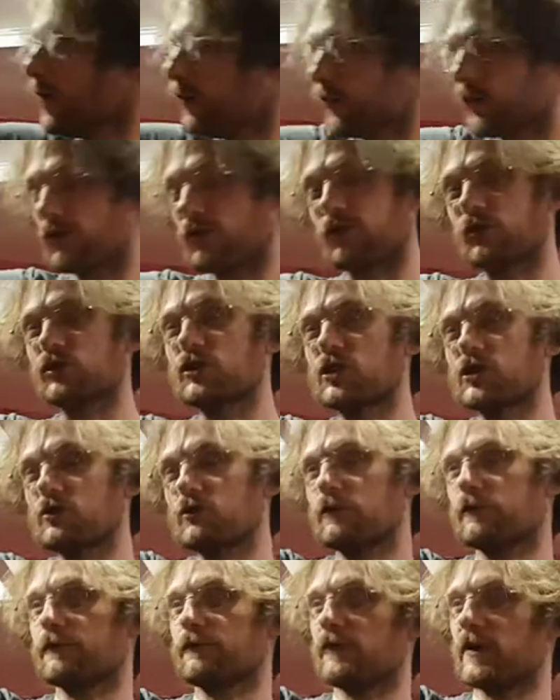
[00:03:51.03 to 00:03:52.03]
this
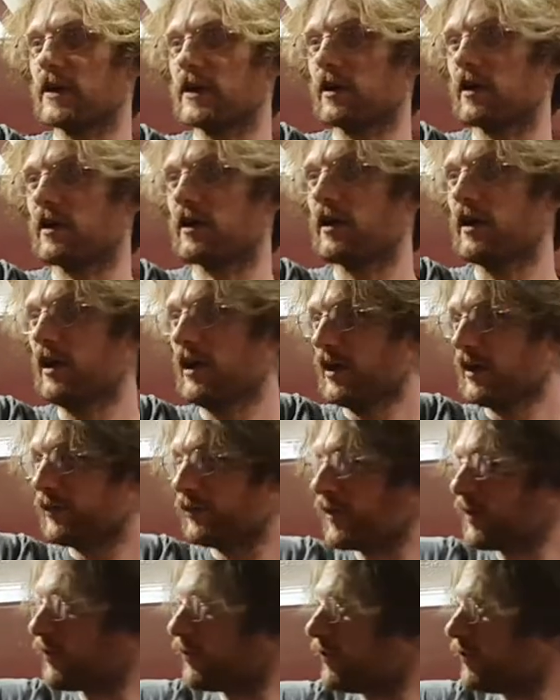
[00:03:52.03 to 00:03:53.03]
new figure,
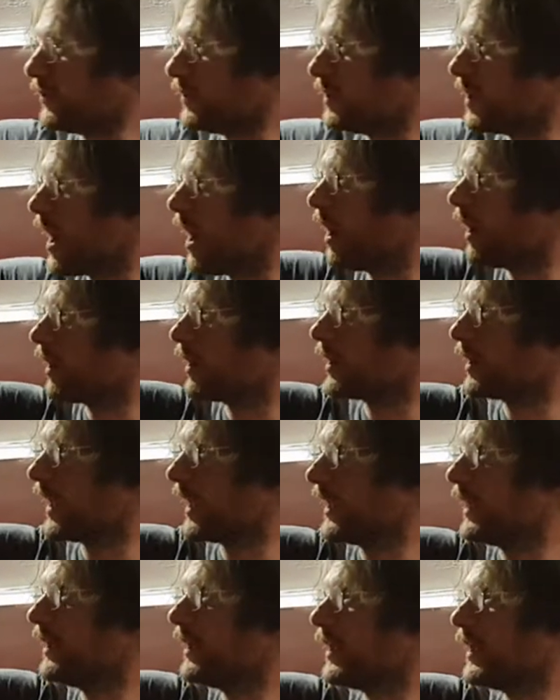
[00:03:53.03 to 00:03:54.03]
this young
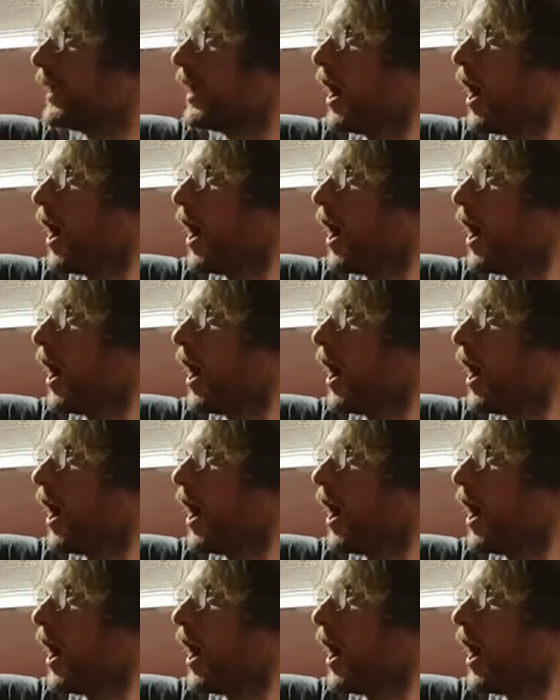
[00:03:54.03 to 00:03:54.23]
lady,